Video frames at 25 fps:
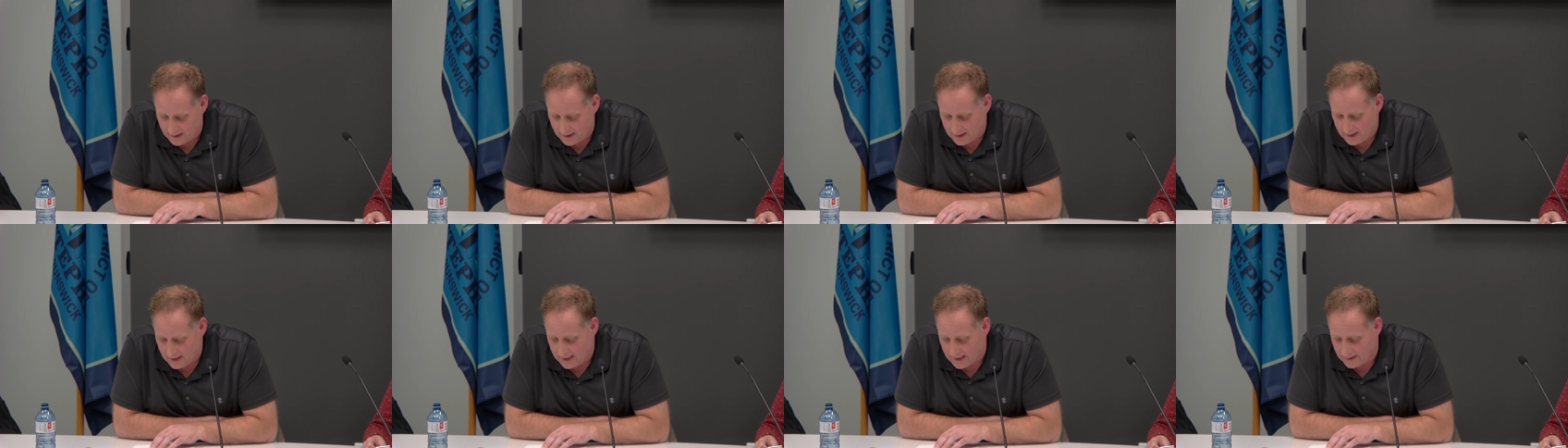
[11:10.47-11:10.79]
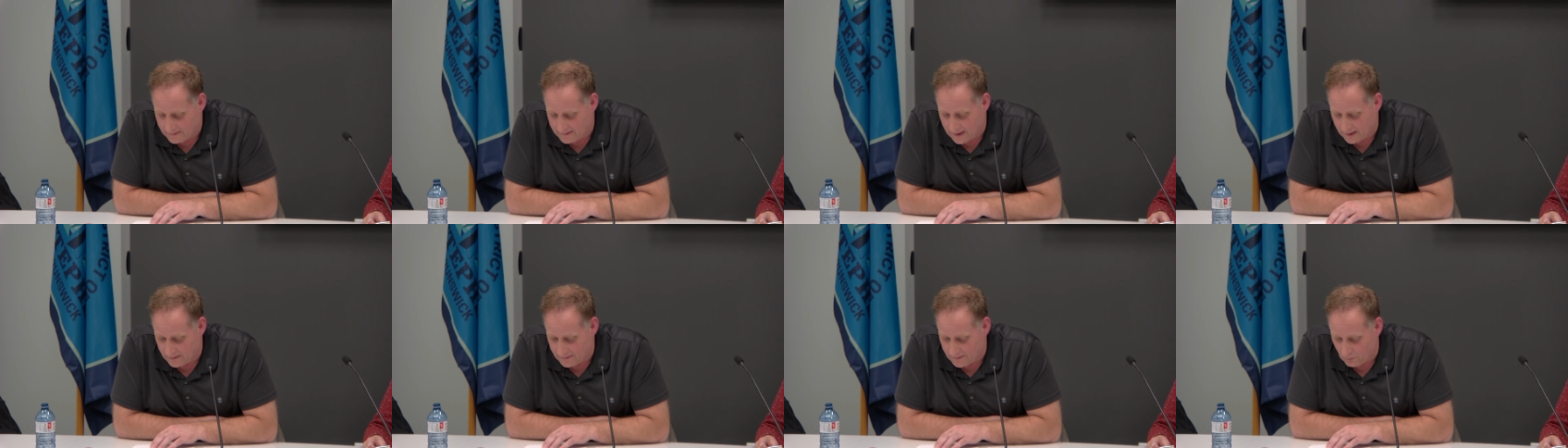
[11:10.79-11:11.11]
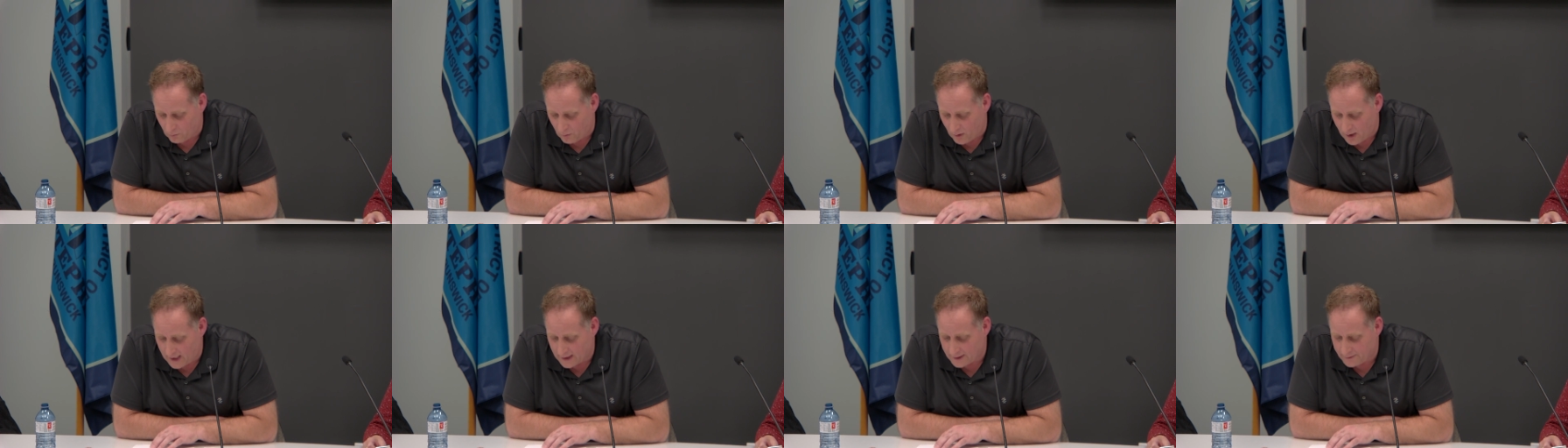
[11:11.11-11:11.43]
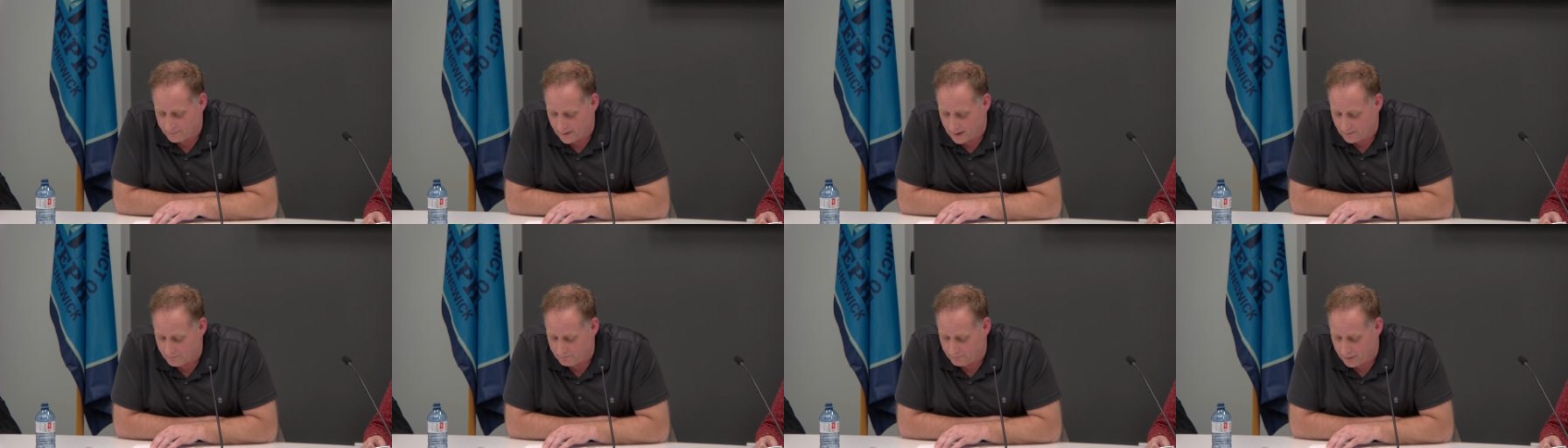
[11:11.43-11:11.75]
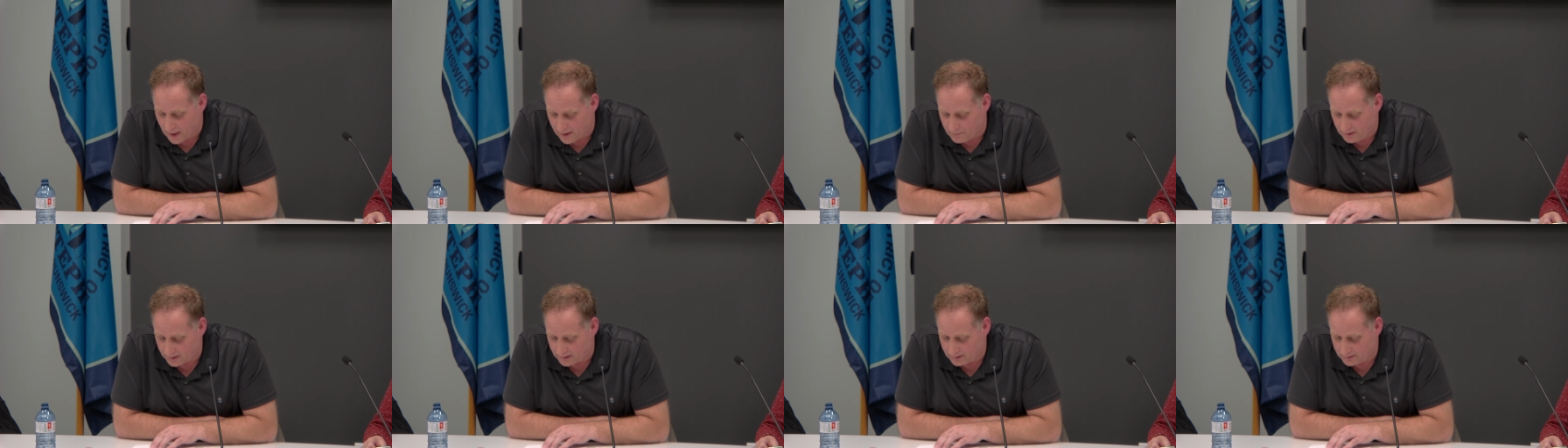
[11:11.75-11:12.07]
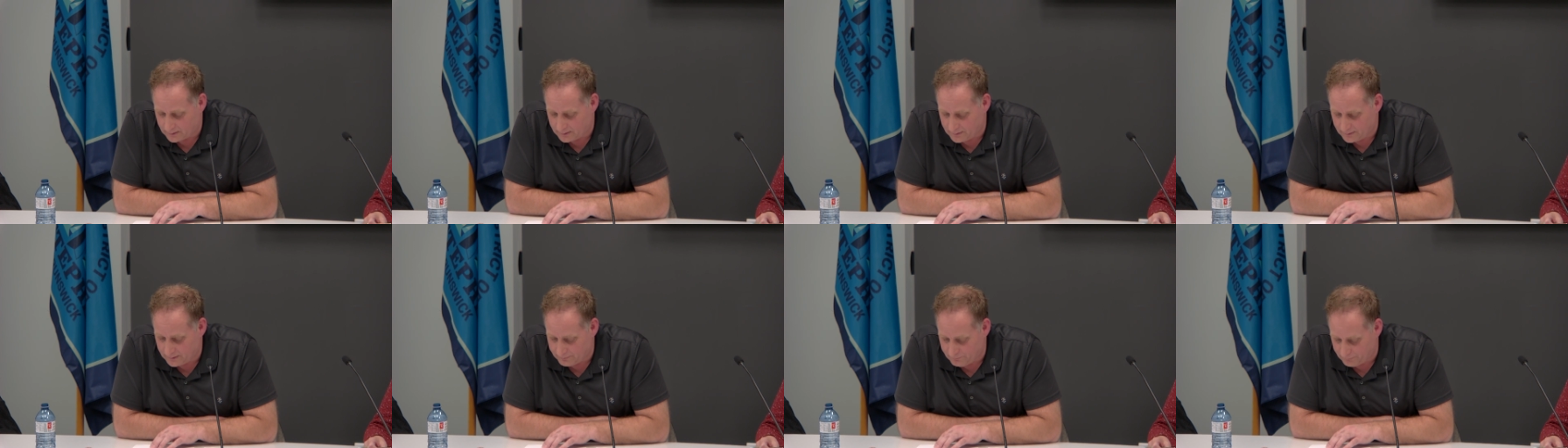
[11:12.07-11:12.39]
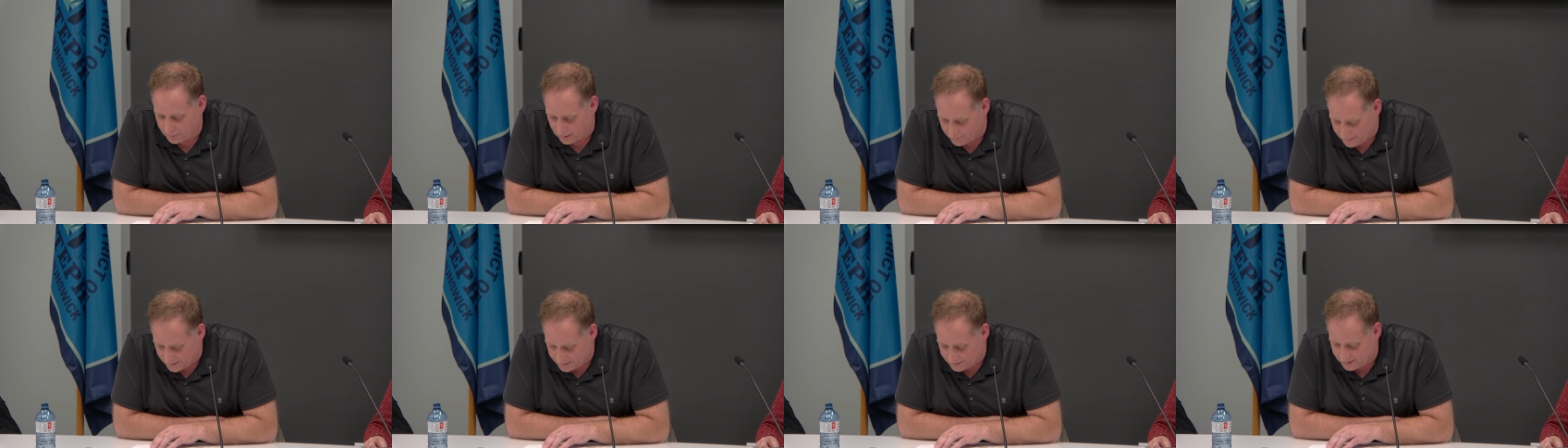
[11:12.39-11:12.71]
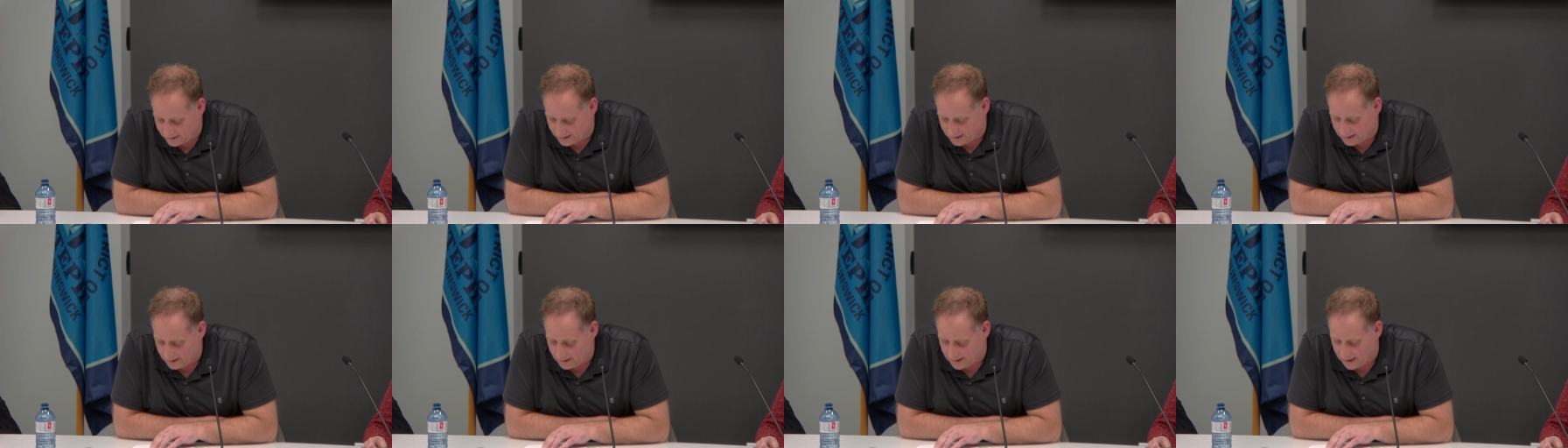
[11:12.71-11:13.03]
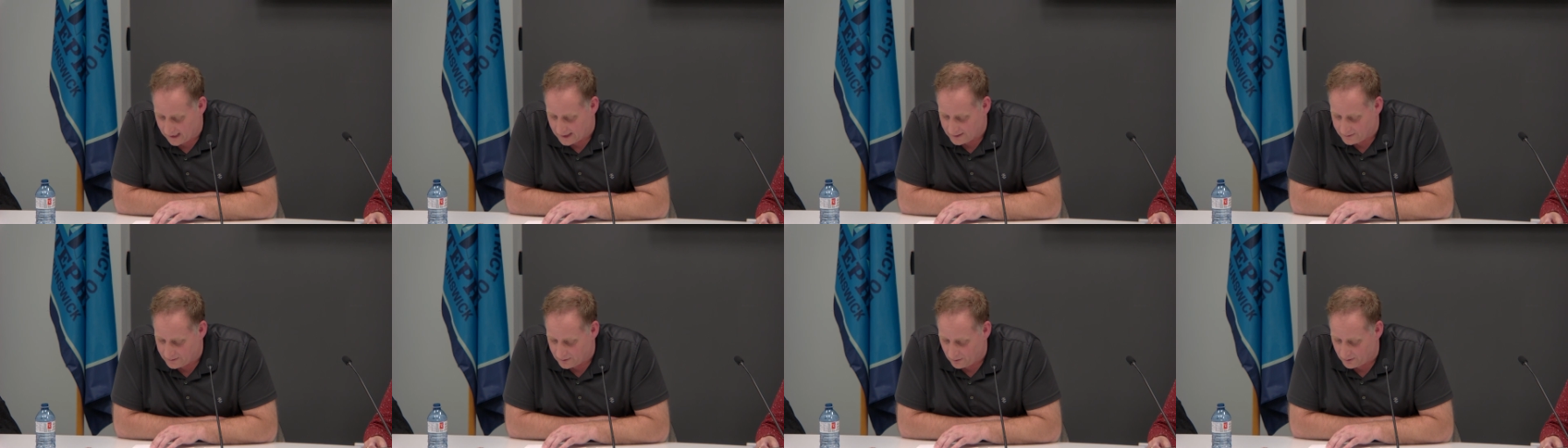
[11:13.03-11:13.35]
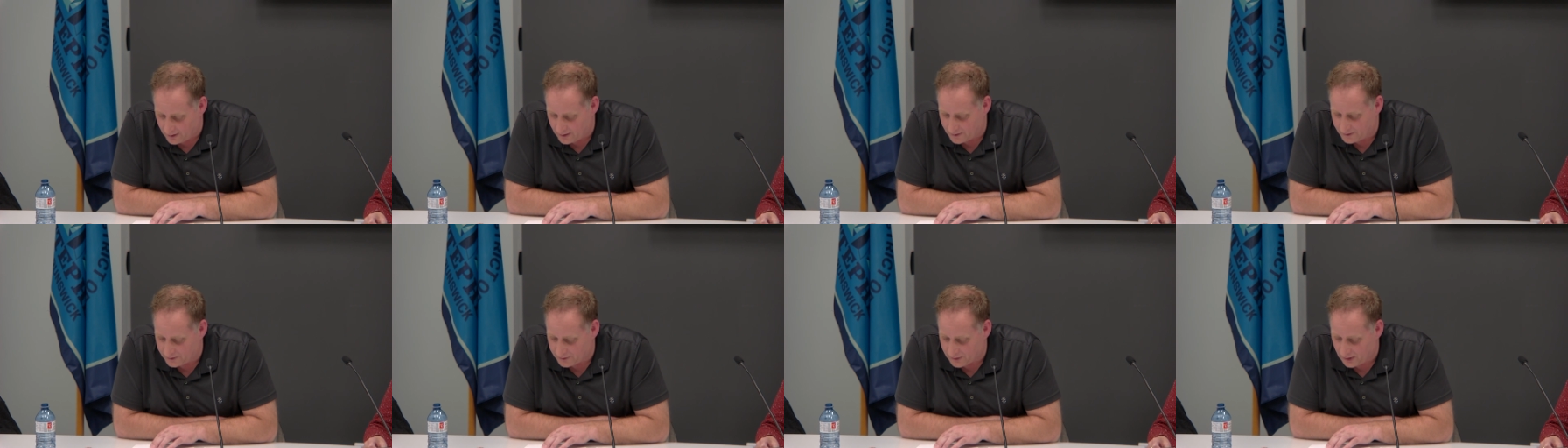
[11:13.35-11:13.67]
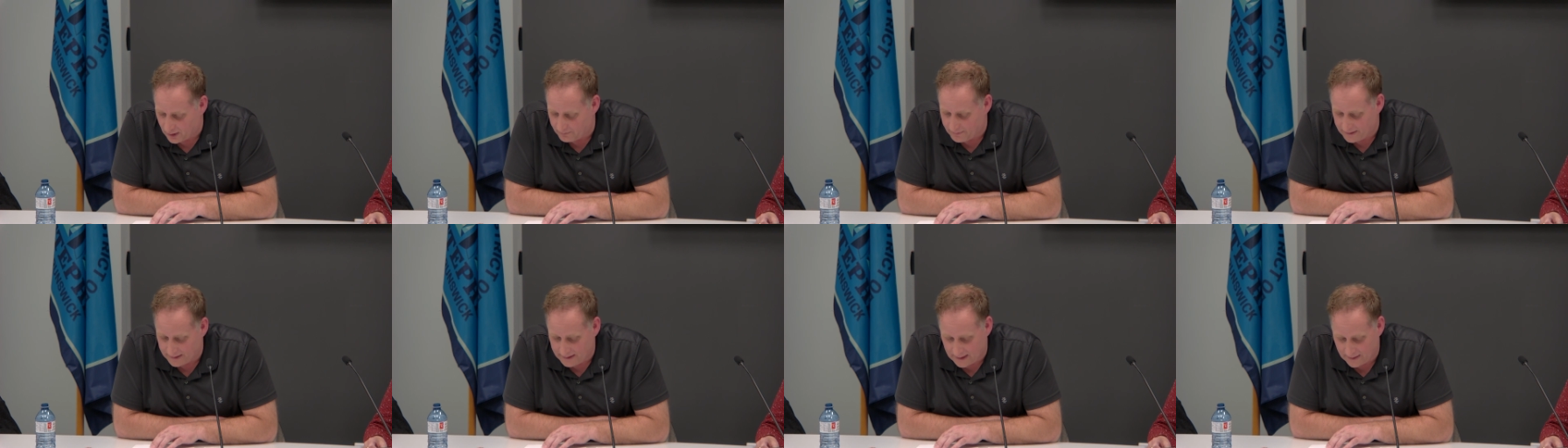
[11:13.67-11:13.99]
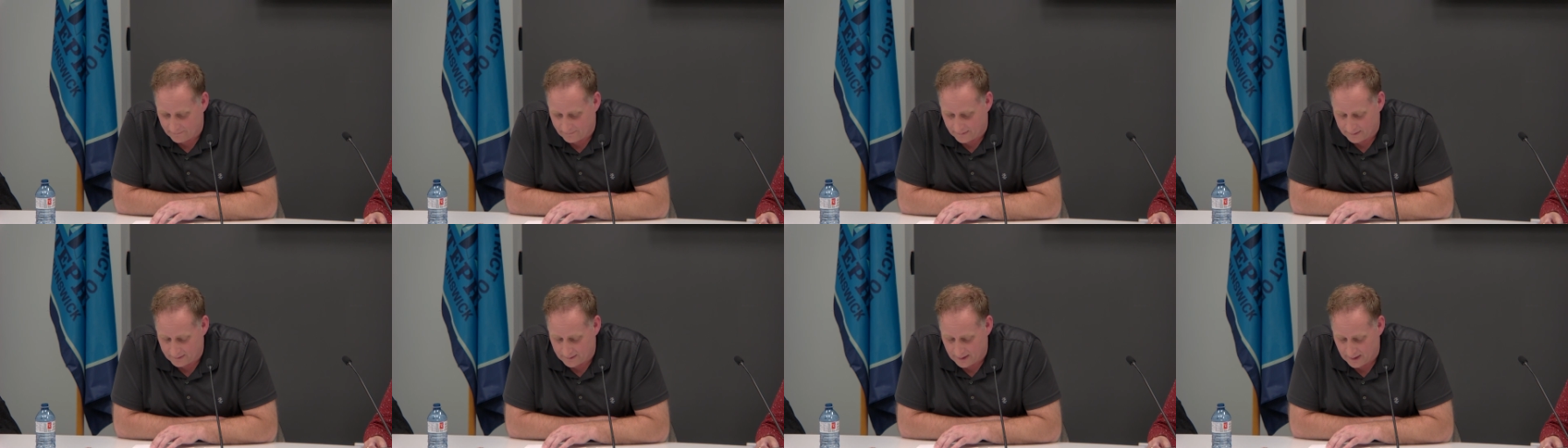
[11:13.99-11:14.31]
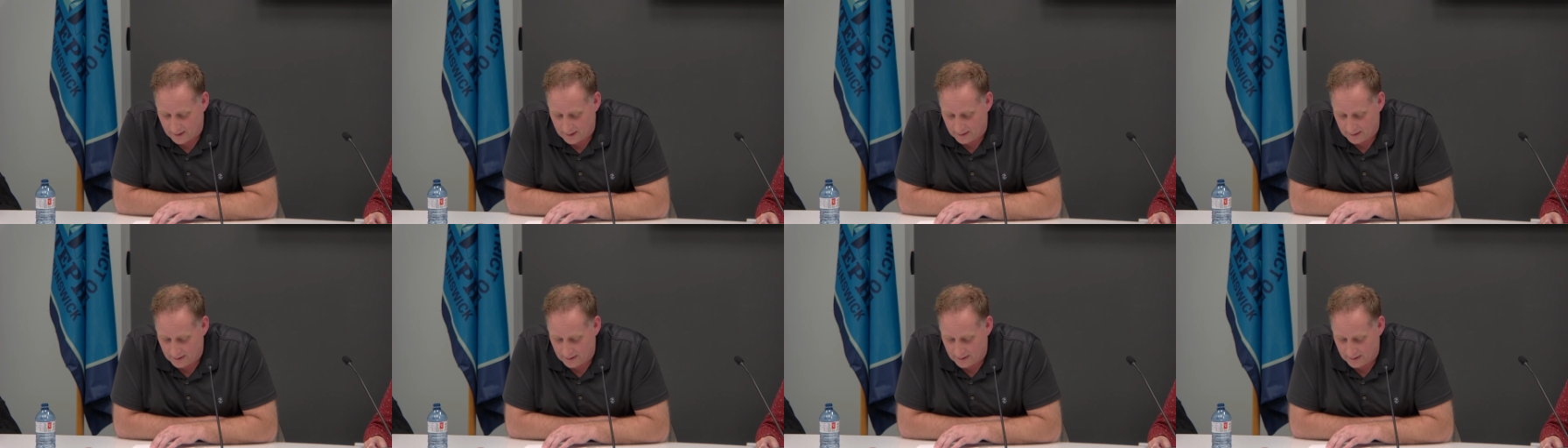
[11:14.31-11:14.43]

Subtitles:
and that the widespread publicity and notice shall be given